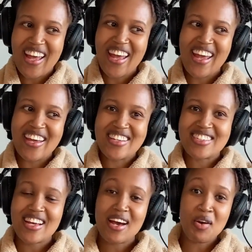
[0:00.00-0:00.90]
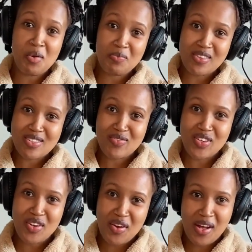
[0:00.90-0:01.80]
And I hope this
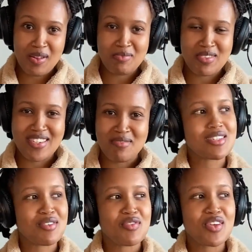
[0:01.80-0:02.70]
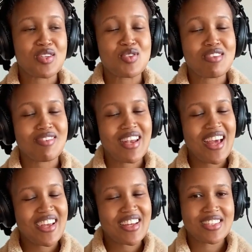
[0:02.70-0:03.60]
video helped. Don't forget to leave a
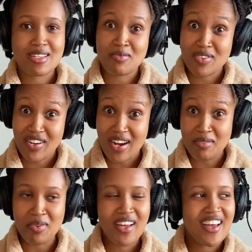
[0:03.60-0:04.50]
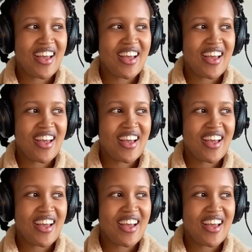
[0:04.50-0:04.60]
like and subscribe.